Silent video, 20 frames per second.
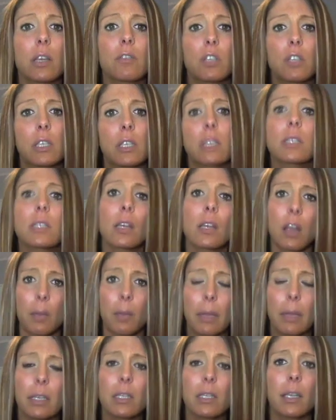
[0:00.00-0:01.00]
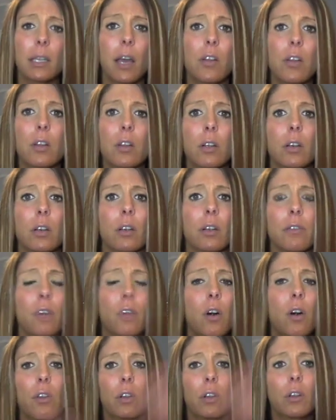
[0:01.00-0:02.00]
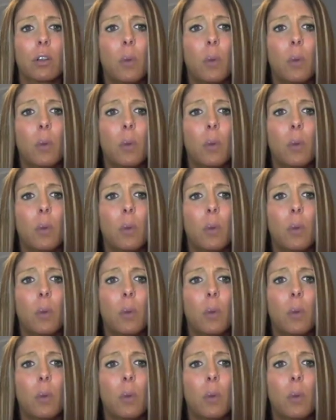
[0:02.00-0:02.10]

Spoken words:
She says the coming together of all the